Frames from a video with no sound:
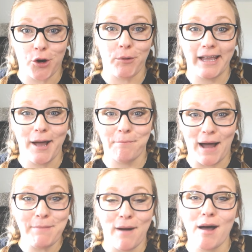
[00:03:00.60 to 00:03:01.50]
Growing up,
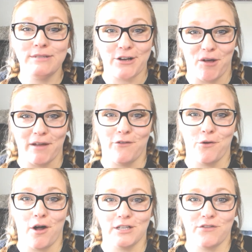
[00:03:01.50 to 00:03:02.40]
my mom did all my
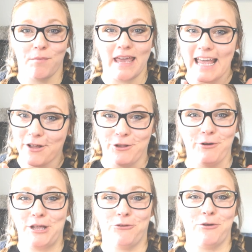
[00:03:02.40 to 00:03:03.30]
phone calls for me,
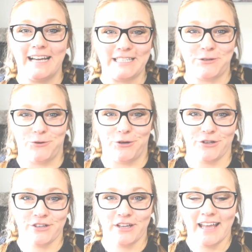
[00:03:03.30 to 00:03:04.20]
including through high
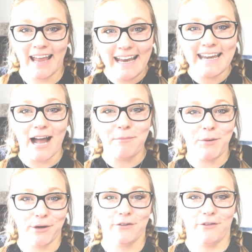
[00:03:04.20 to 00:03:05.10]
school. And now
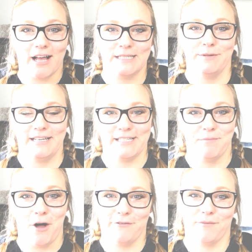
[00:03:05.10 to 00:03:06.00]
my wonderful husband does
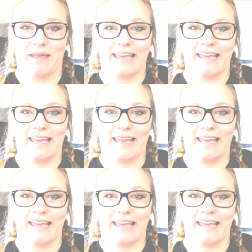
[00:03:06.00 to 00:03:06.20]
them all for